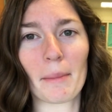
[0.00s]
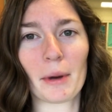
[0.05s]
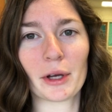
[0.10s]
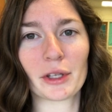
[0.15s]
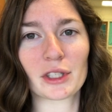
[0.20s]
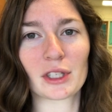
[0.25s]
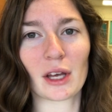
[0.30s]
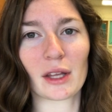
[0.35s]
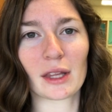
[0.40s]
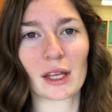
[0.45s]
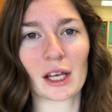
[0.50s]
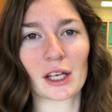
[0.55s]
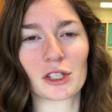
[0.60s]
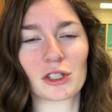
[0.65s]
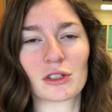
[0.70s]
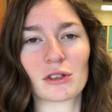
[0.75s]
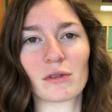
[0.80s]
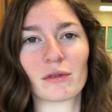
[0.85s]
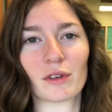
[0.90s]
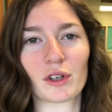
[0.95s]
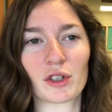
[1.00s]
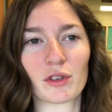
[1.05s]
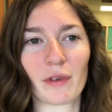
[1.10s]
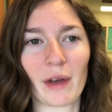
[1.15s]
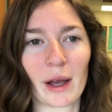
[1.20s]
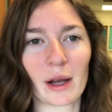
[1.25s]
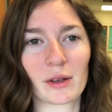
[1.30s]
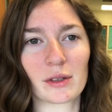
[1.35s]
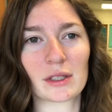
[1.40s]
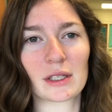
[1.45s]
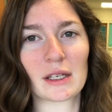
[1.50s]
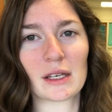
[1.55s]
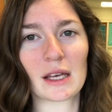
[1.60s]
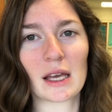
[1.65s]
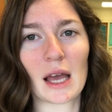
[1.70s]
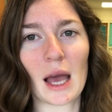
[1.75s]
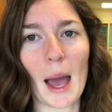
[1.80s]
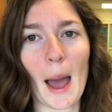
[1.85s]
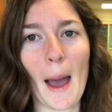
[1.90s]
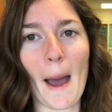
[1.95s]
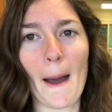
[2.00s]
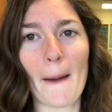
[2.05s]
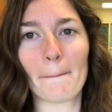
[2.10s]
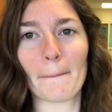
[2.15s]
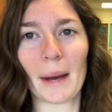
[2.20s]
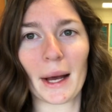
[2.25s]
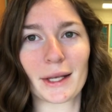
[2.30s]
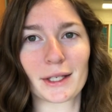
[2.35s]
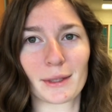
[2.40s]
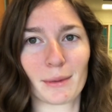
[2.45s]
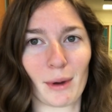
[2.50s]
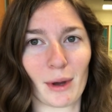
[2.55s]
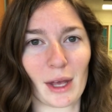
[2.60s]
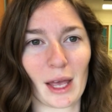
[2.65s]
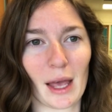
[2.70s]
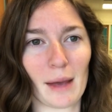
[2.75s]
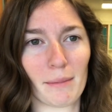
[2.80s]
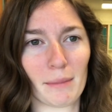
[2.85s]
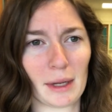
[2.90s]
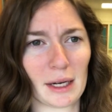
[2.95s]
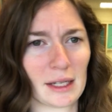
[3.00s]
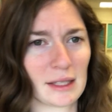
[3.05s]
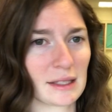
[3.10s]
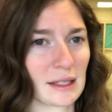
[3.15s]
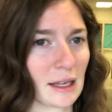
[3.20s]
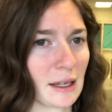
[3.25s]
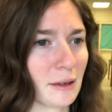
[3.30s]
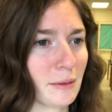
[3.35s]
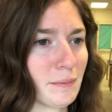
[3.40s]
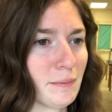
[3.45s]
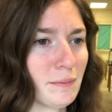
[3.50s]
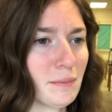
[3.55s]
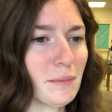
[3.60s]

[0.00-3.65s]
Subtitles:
puts on like a student versus faculty basketball game, but it's like